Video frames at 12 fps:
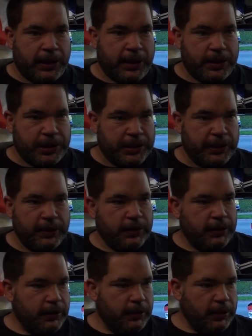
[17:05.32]
the engine.
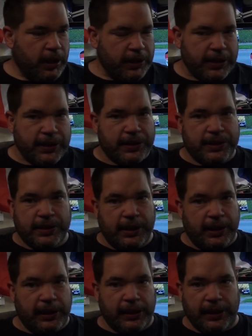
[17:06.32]
I didn't
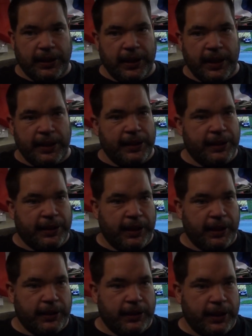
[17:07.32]
see
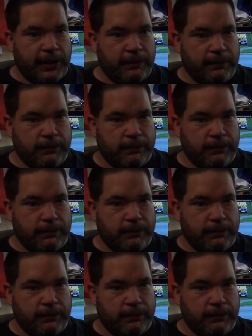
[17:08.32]
anything that